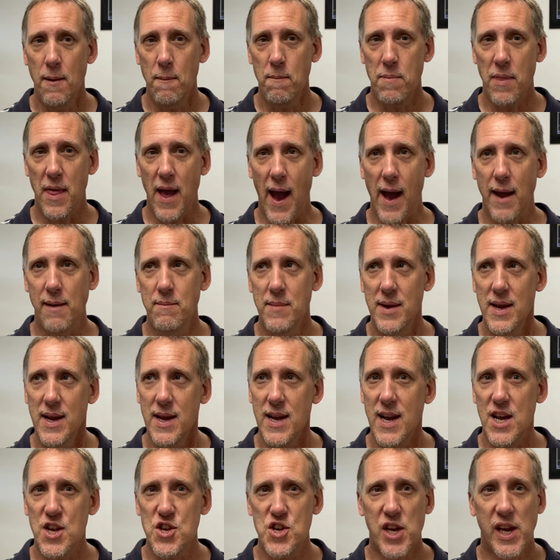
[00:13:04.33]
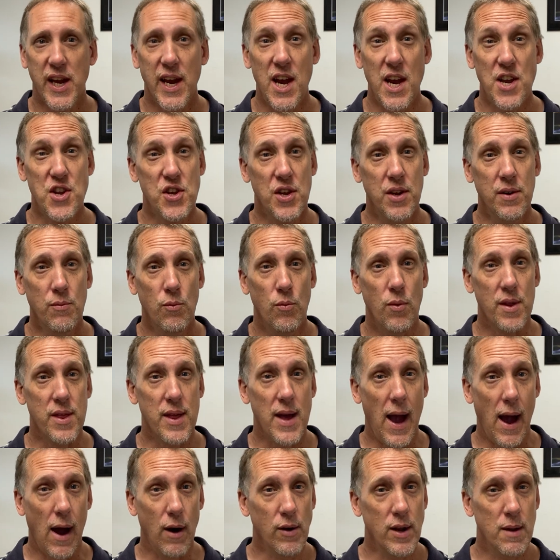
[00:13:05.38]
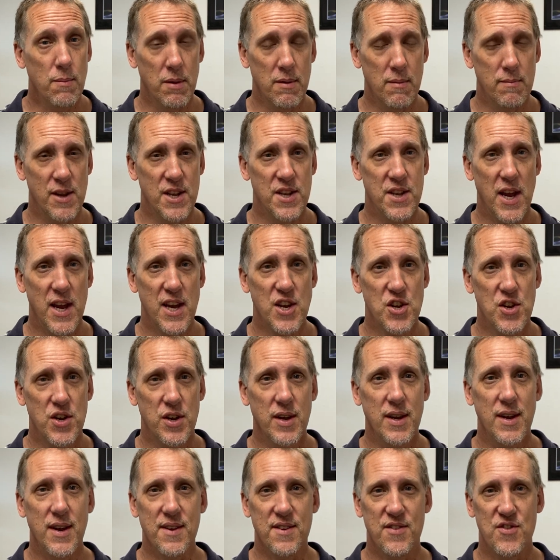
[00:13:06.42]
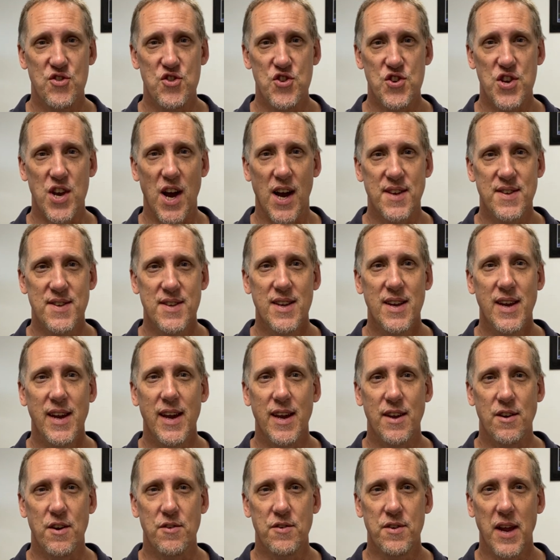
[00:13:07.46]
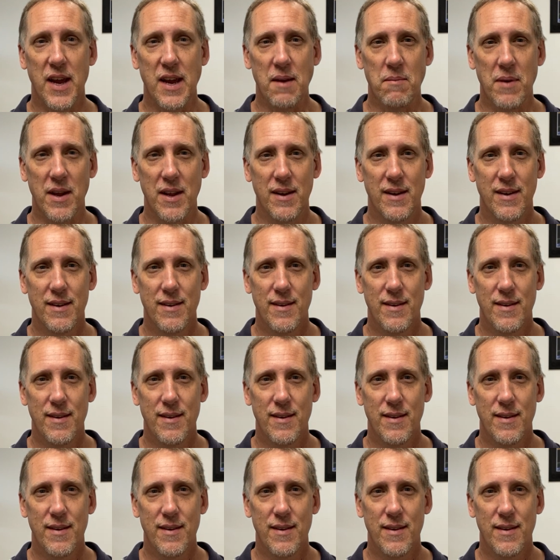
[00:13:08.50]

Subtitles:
that education without implementation is just entertainment.